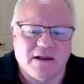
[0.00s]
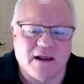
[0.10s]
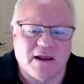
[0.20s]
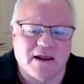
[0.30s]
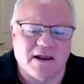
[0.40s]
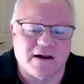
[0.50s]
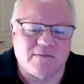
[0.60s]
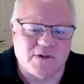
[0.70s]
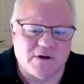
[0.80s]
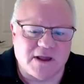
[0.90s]
And
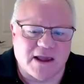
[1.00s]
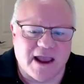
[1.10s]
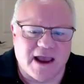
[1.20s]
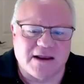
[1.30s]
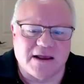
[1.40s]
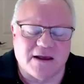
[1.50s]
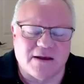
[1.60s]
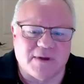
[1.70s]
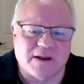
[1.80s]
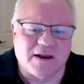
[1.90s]
I'm looking at
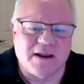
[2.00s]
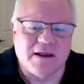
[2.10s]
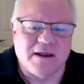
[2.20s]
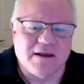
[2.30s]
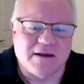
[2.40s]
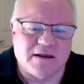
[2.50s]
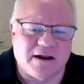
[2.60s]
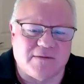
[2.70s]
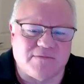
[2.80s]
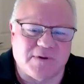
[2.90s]
him and
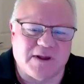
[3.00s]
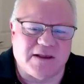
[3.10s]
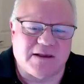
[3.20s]
I'm